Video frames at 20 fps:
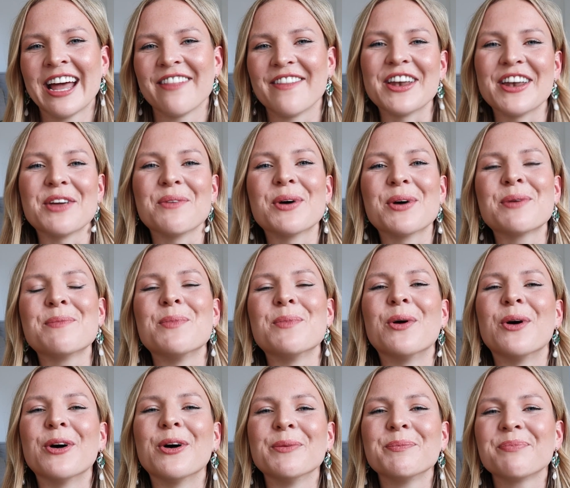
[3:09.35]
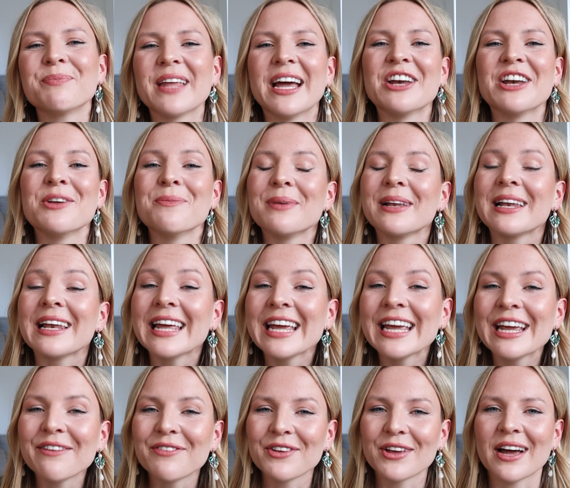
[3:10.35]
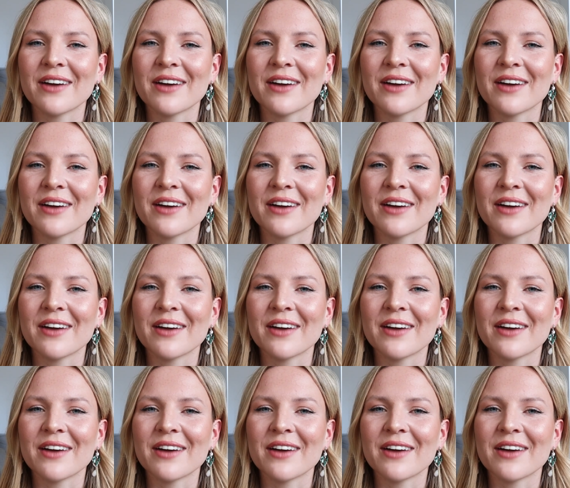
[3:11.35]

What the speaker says: then you want more and you believe you